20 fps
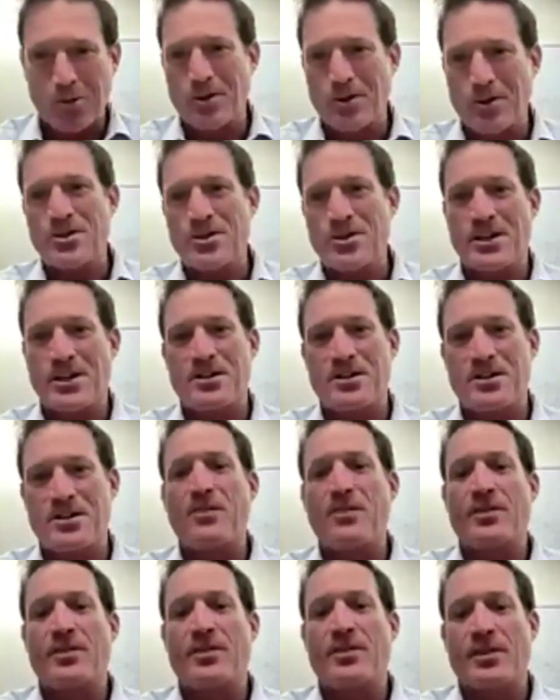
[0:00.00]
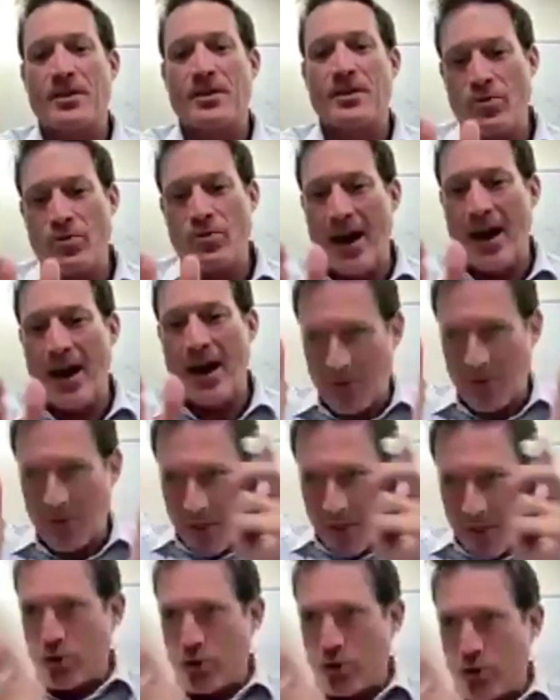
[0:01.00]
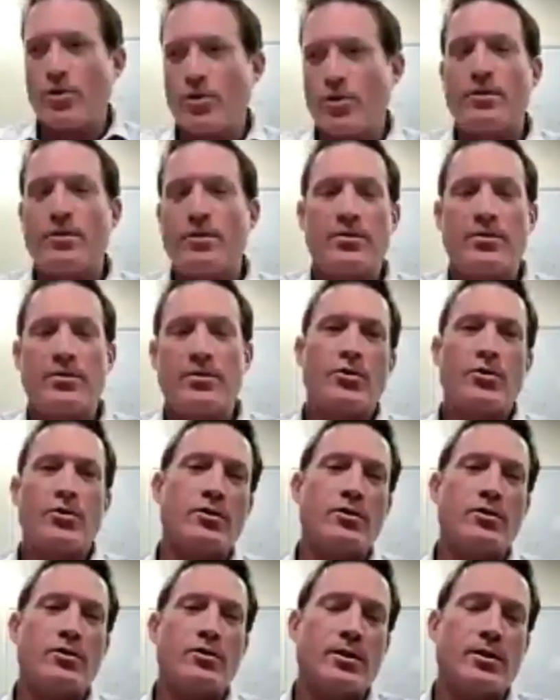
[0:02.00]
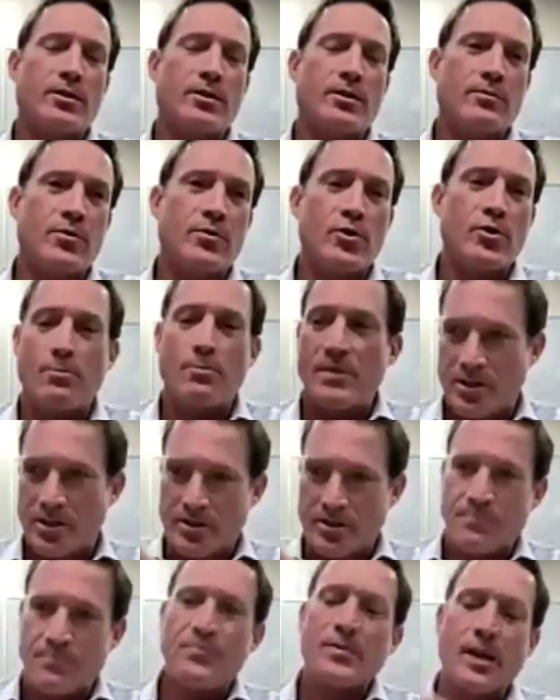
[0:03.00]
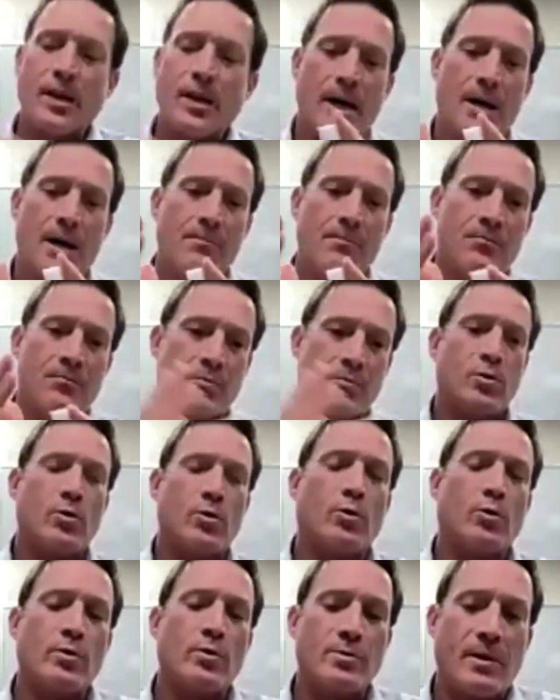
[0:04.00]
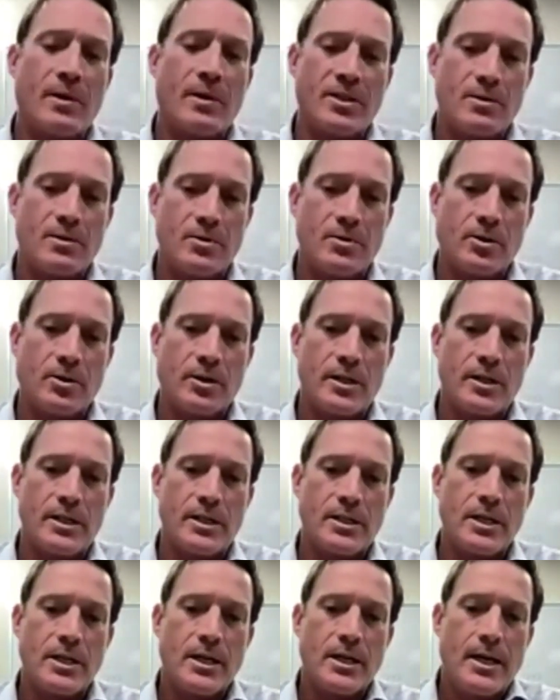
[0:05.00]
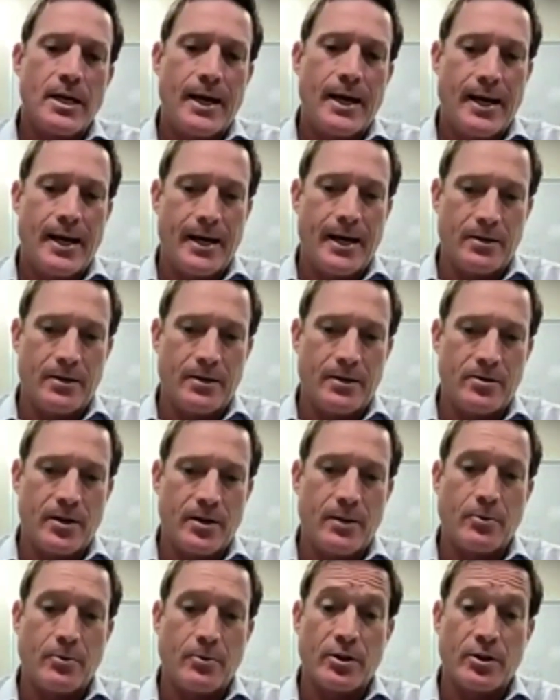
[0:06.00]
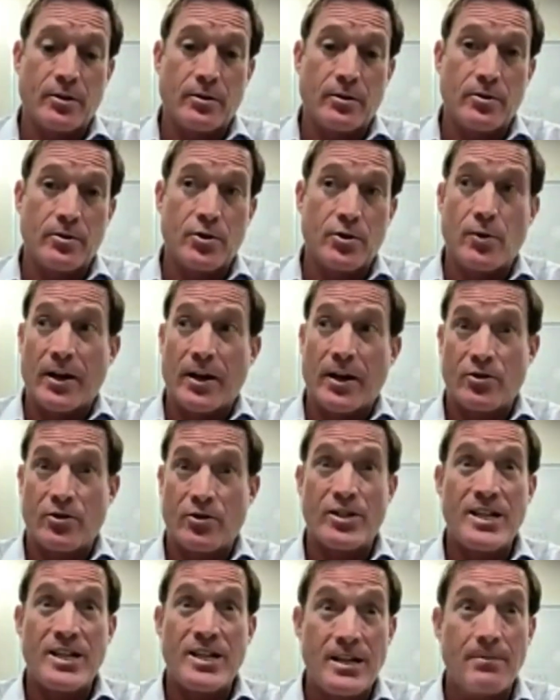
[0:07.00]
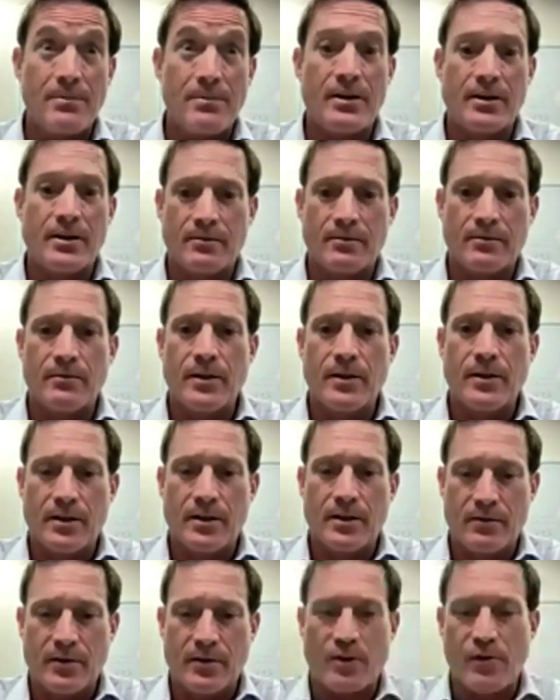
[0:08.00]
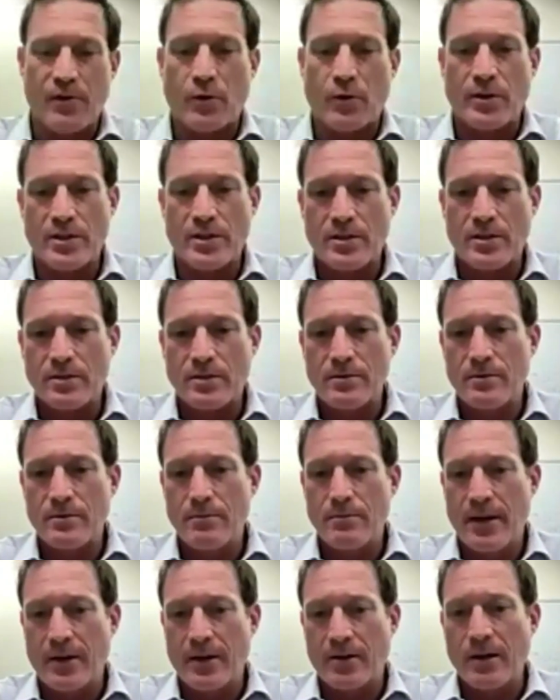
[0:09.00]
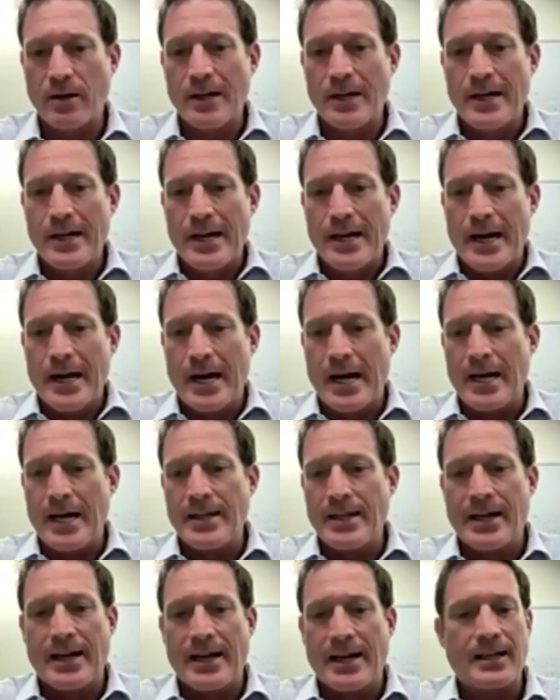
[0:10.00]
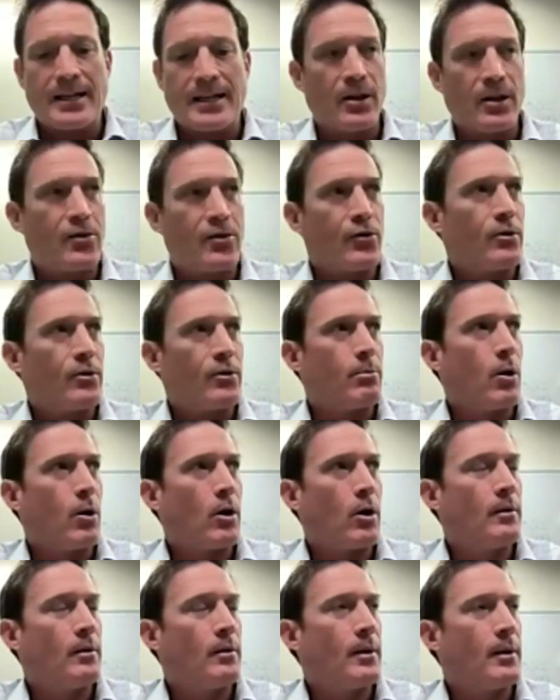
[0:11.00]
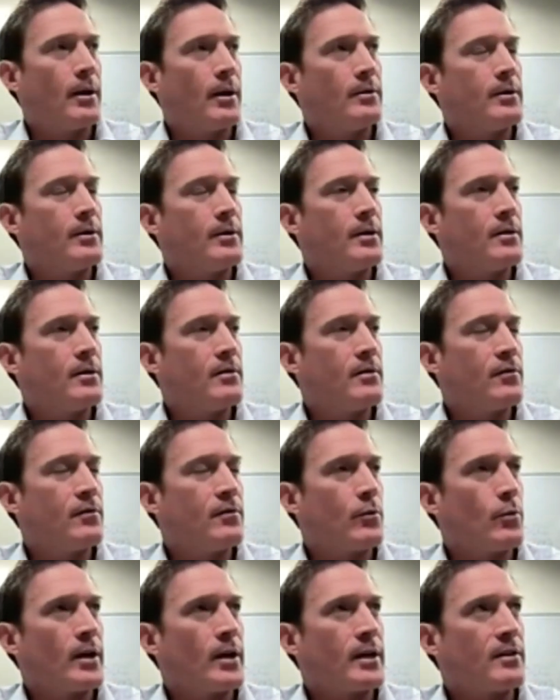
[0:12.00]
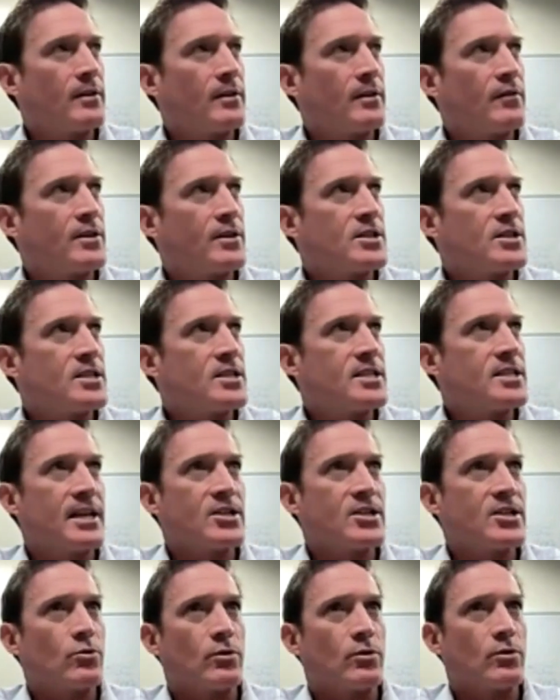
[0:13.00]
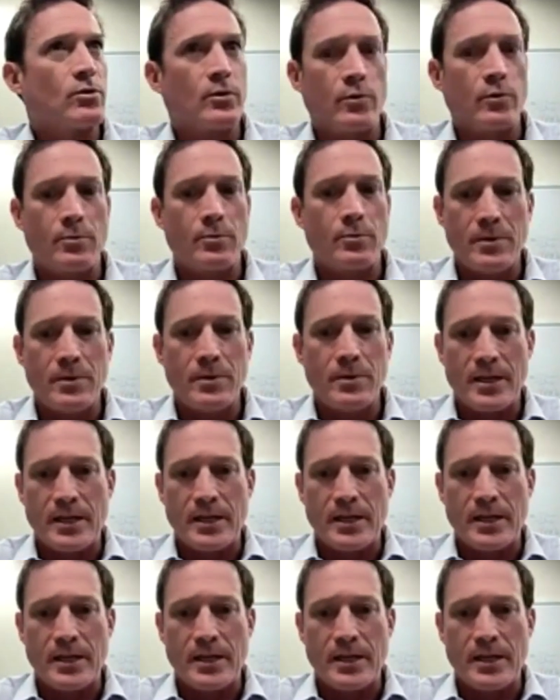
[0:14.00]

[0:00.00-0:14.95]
catch-all organization for everything, but you have your mission, your responsibilities, and able to direct your team in a very focused manner. And then I think the third part about for running an efficient CS org would be